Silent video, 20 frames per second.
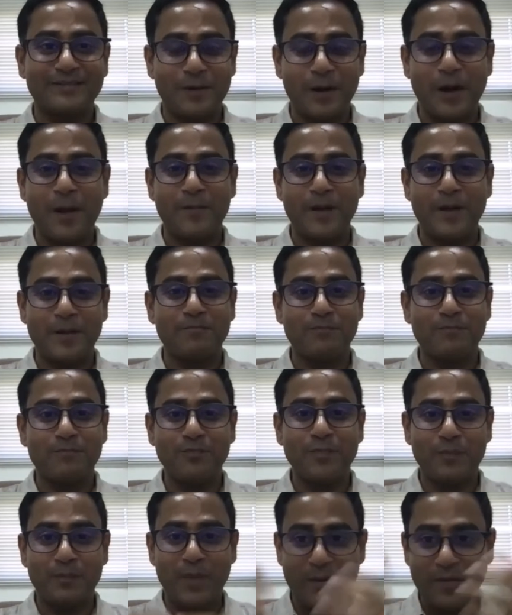I mean,
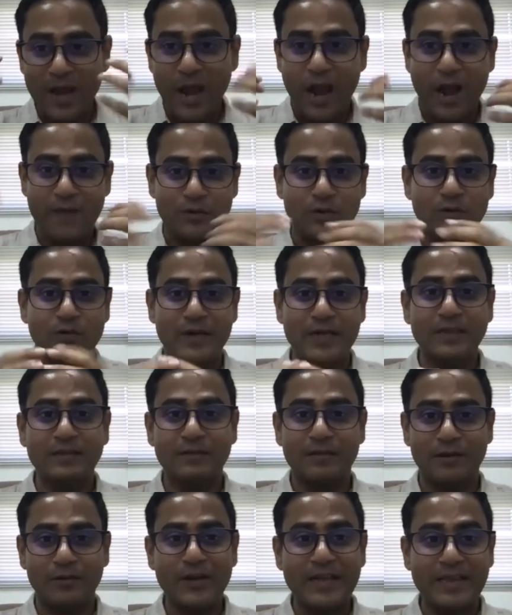maybe I have to
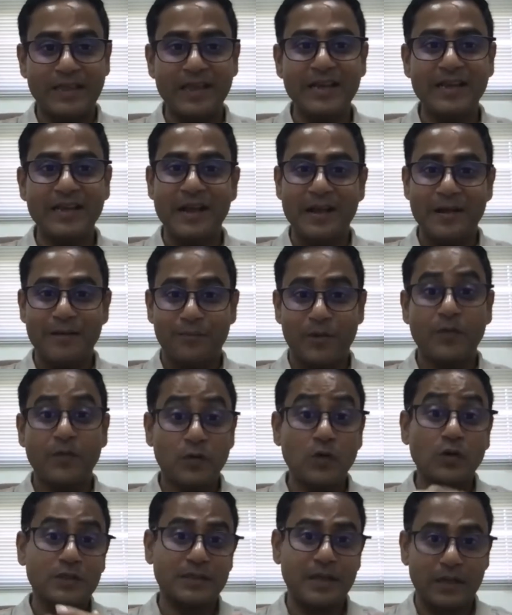rethink. But of
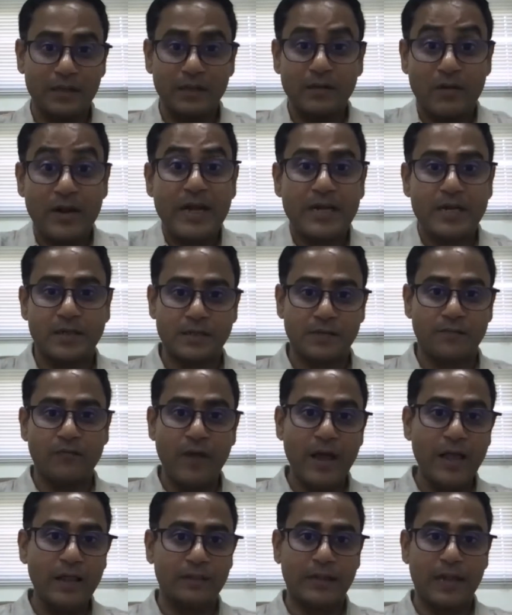course, they are the creators of
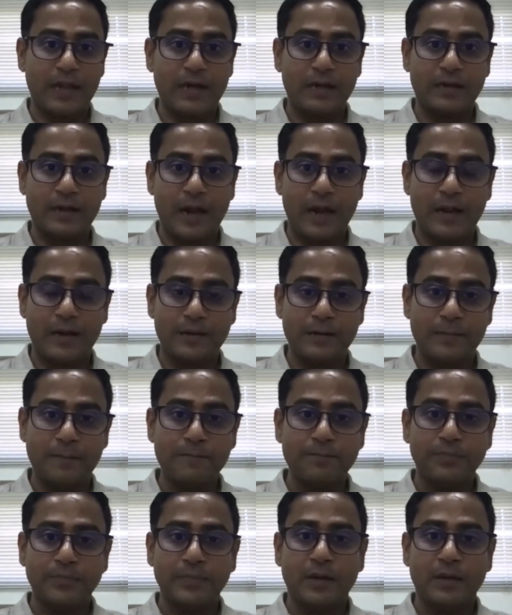wealth, and
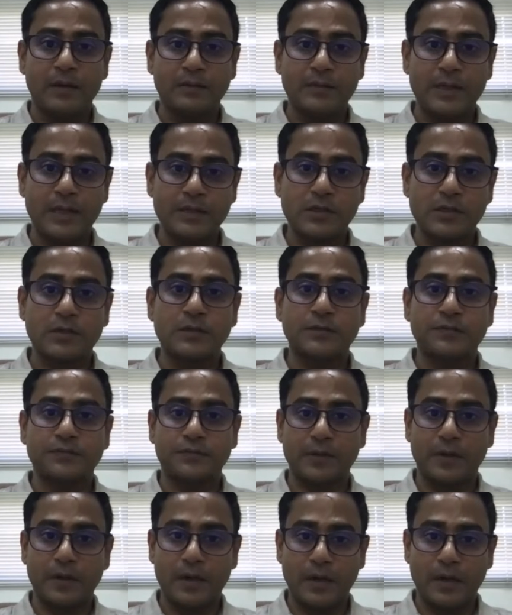they sort of
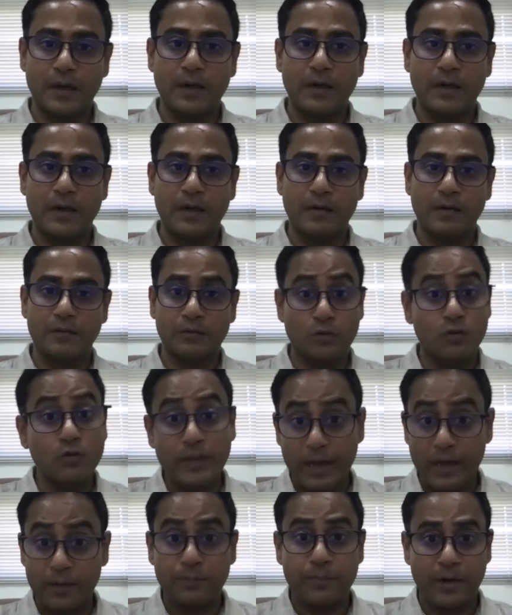through
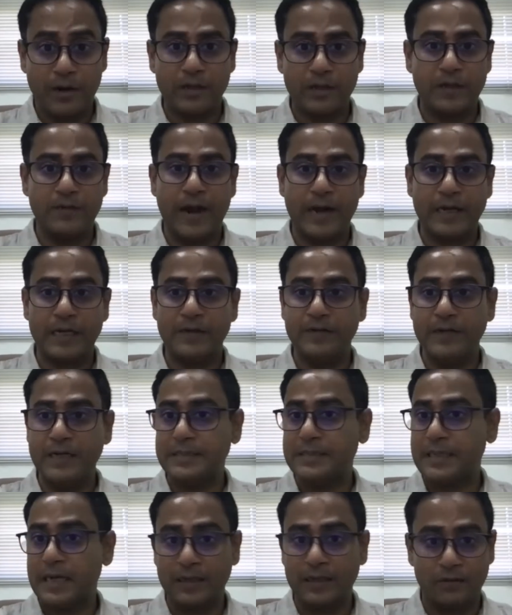their productive
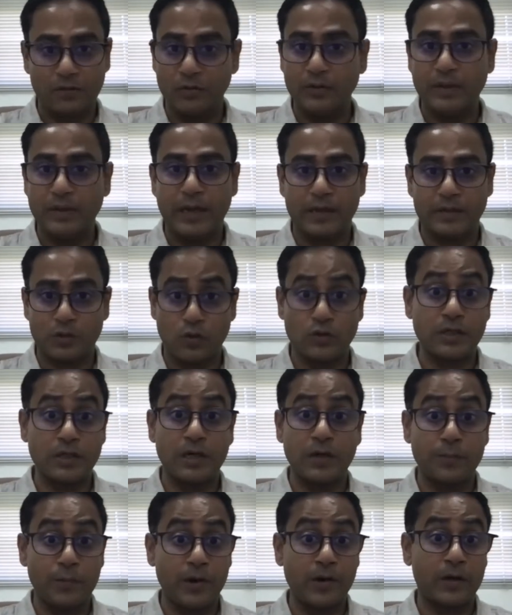activities and through their social
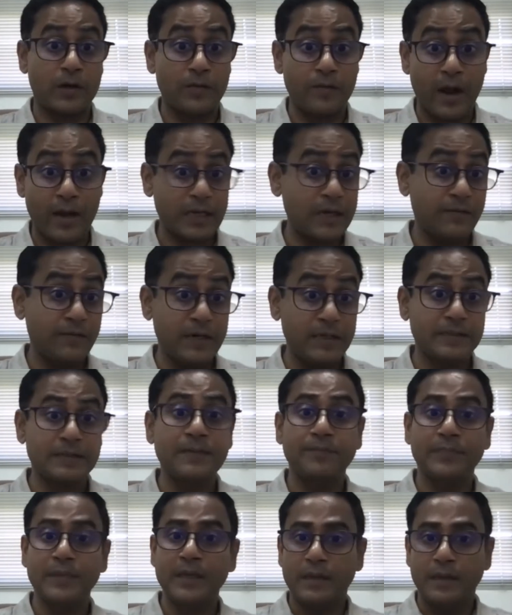reproductive activities
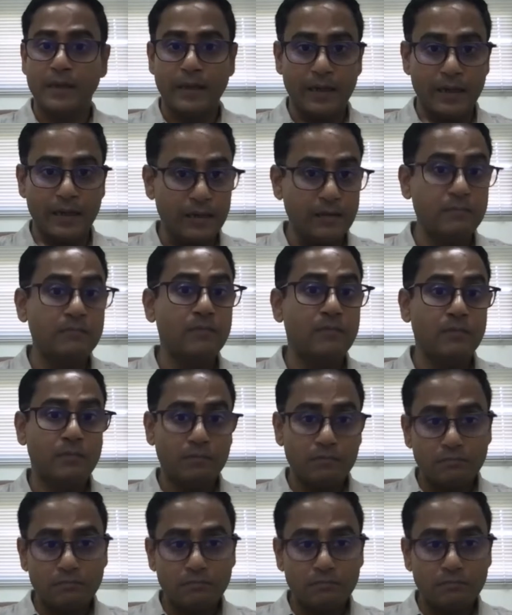in